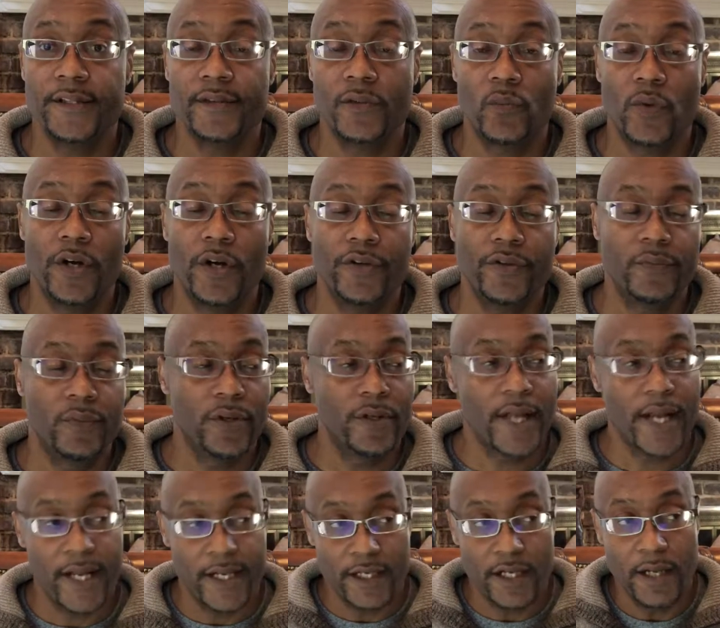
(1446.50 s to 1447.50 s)
well,
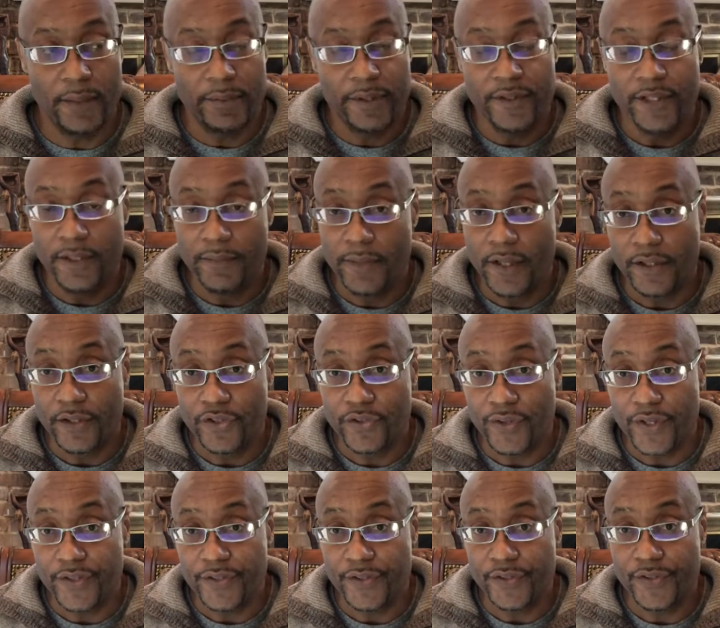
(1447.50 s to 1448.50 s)
I got a couple of email
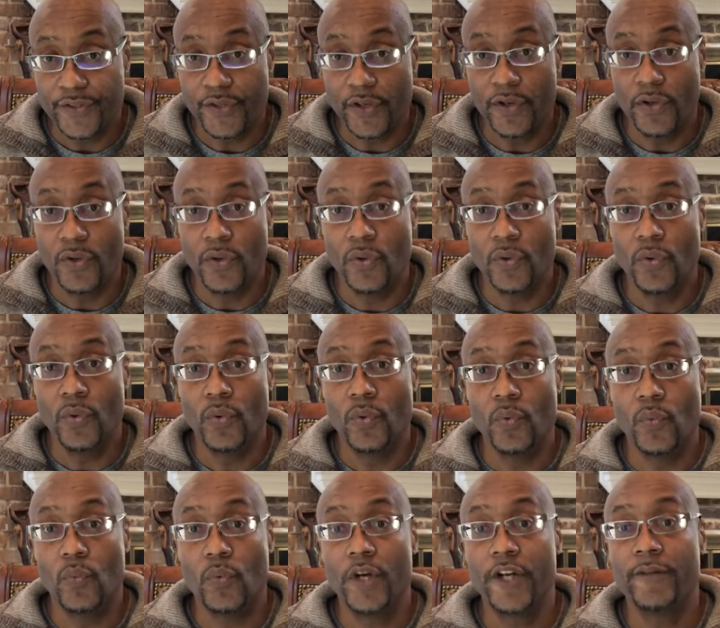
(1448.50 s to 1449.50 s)
addresses. So
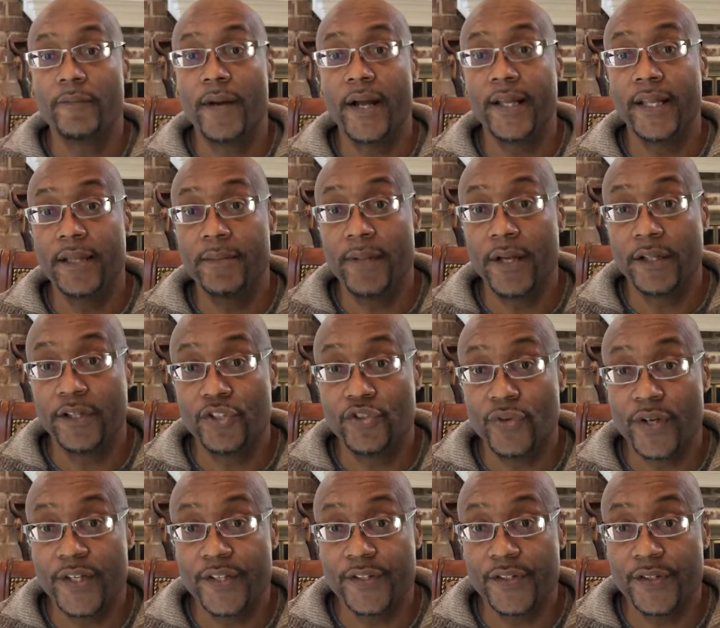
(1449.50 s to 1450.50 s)
one of my email
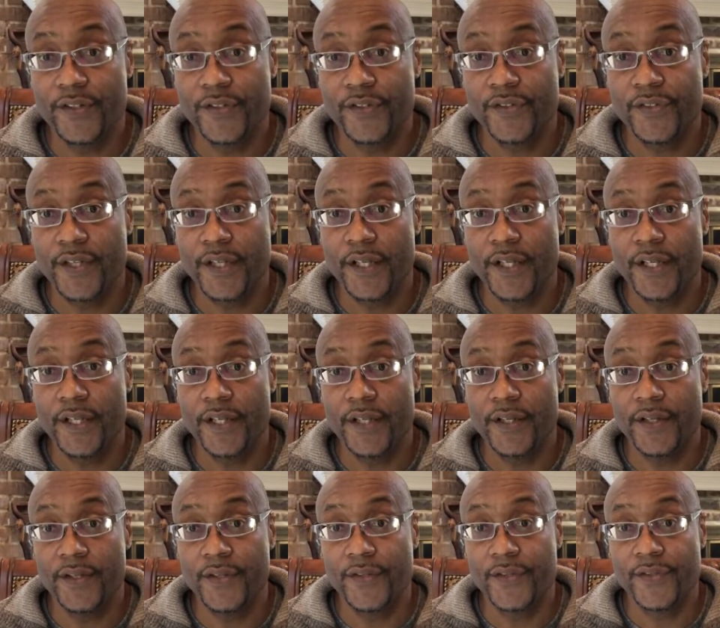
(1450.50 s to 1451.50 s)
addresses
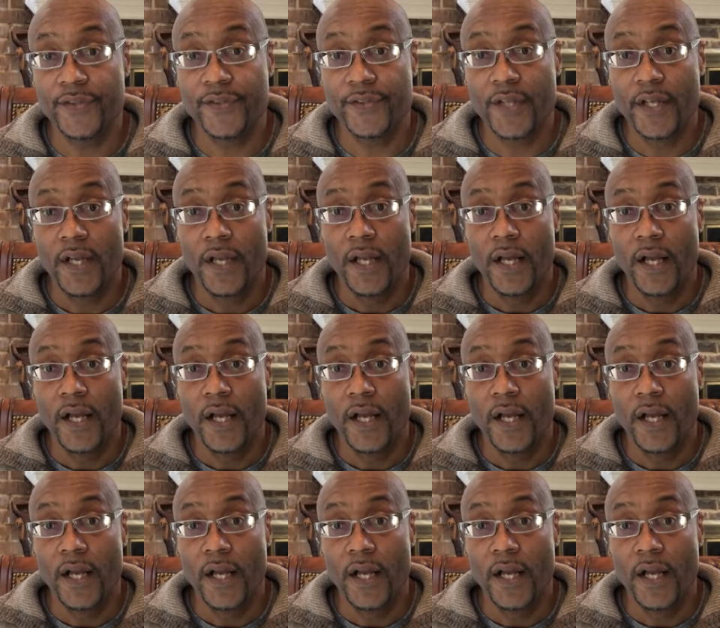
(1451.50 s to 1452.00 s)
is